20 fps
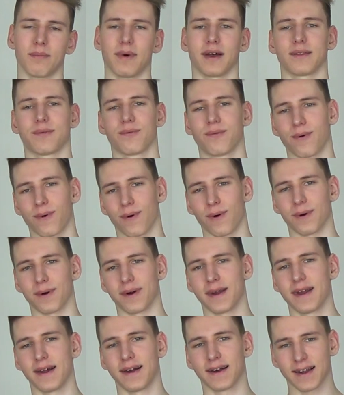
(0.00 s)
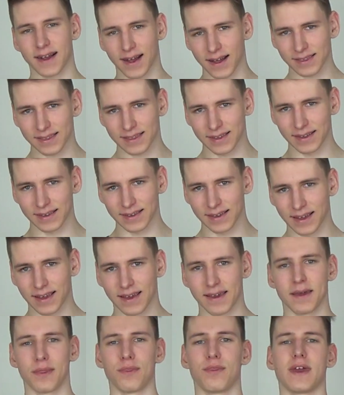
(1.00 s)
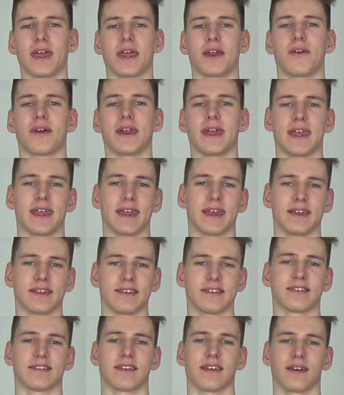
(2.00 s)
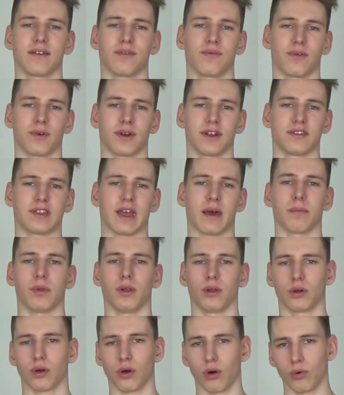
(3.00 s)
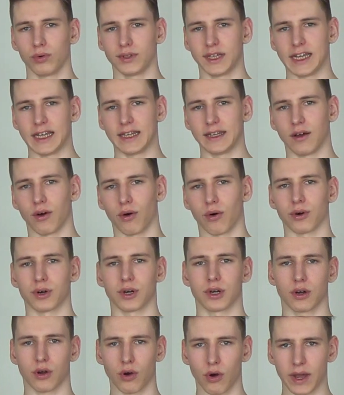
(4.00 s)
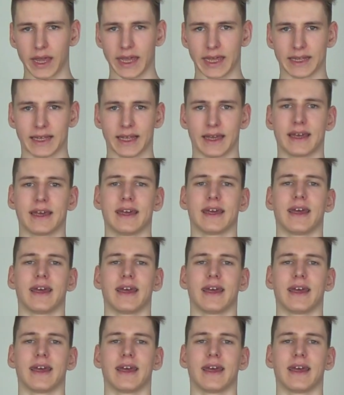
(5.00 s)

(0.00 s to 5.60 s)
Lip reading: but for Kotlin there is, for example, Codin or Coin